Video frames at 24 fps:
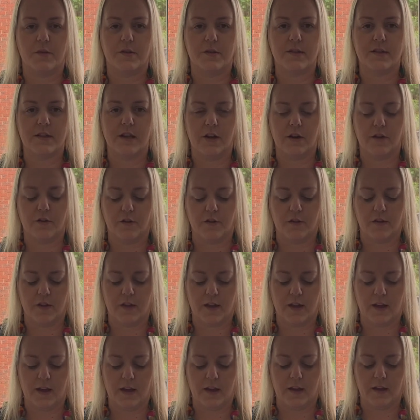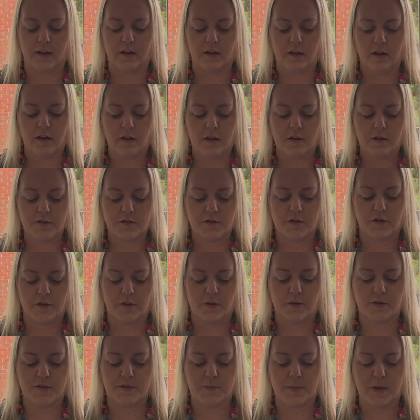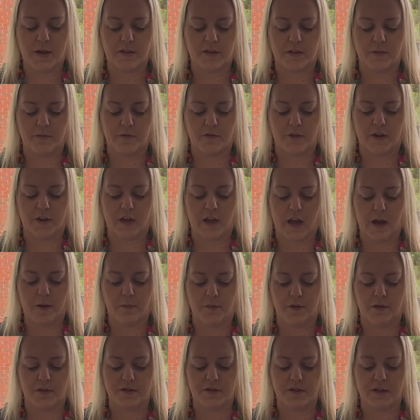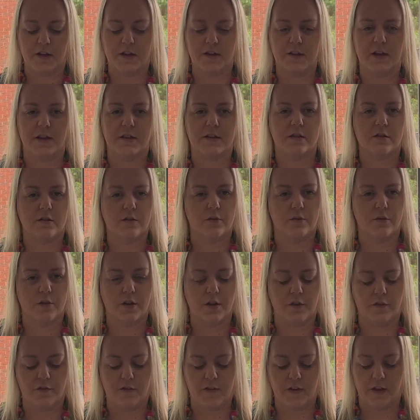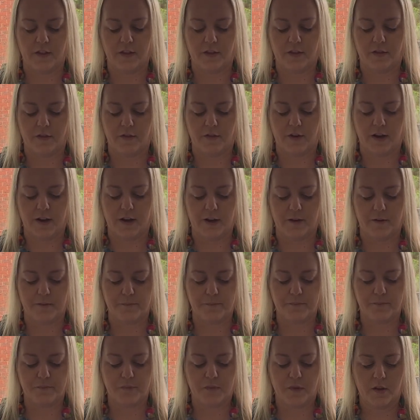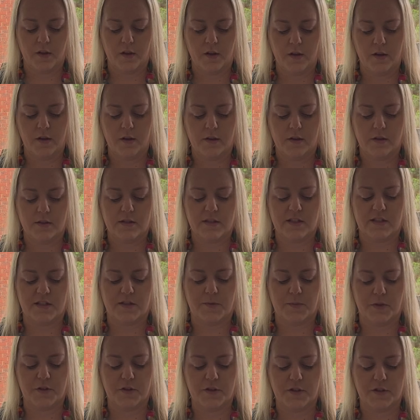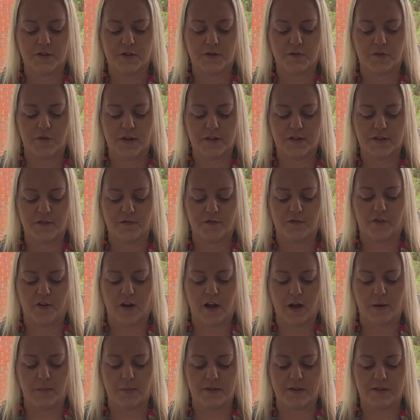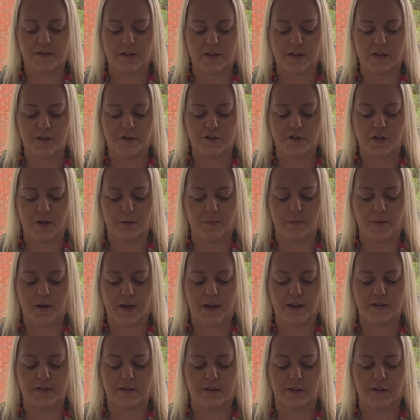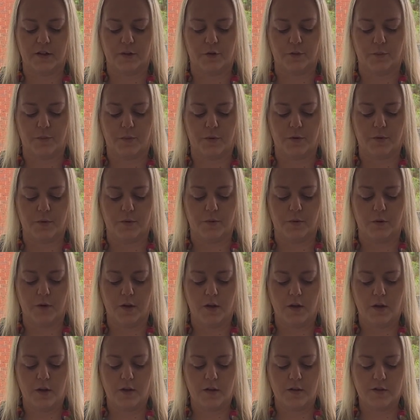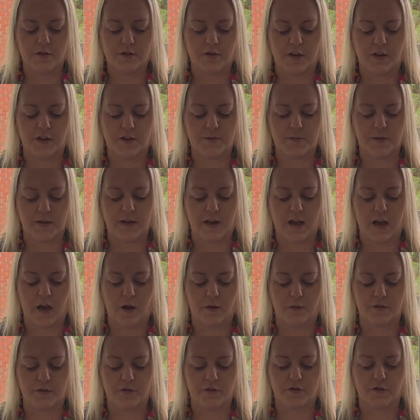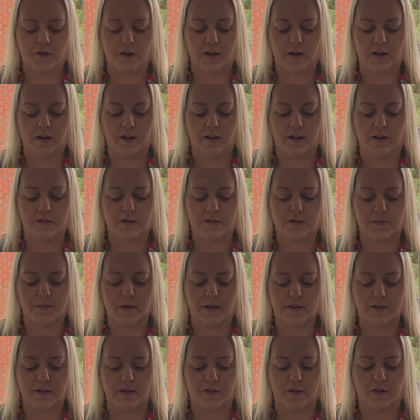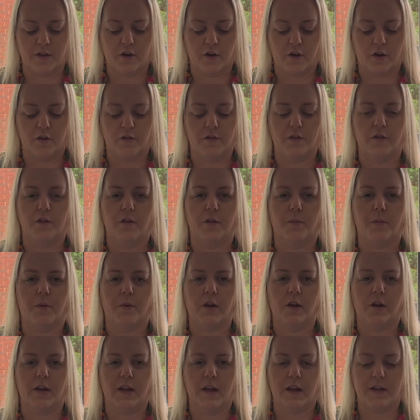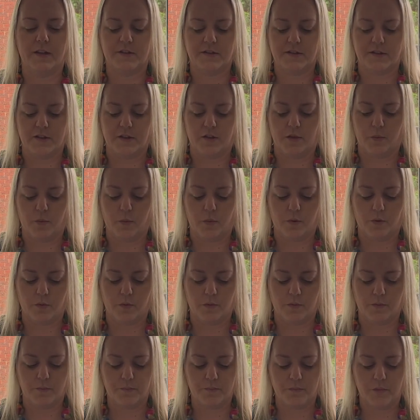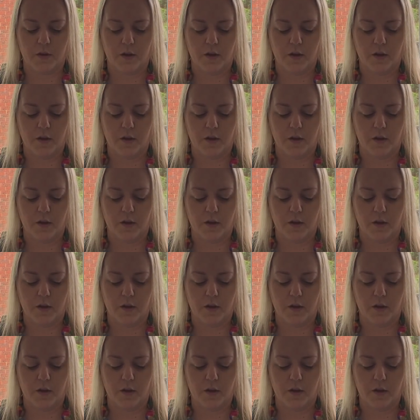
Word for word: the secret, the key, so you inspect them for cameras, and yes, look, you've found three. Suspicious threads and fibres, and a jumper has a little pull, so you spent hours trying inspecting the cotton, the polyester, the wool.